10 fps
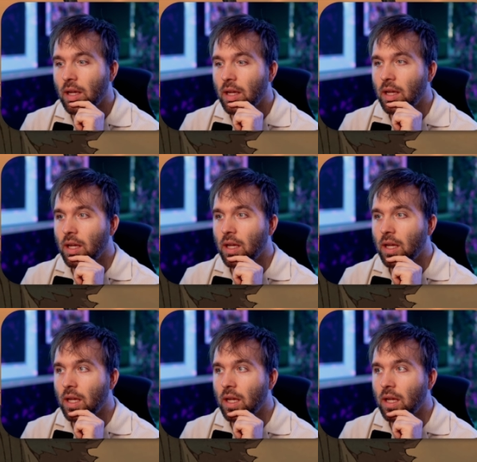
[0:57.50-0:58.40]

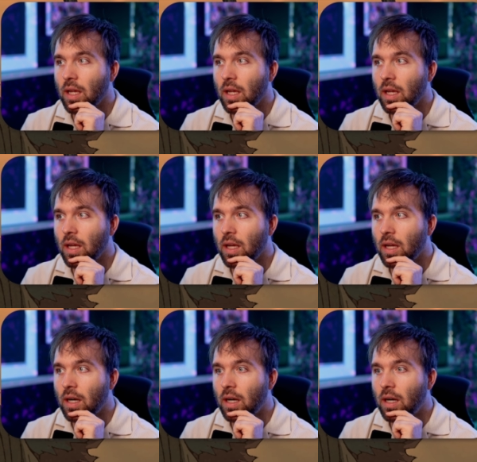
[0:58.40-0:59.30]

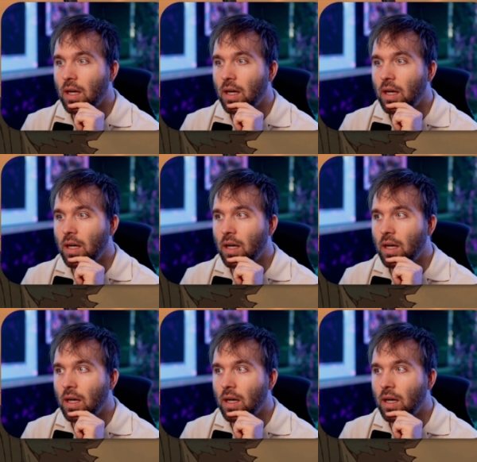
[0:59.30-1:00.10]
Nothing is said.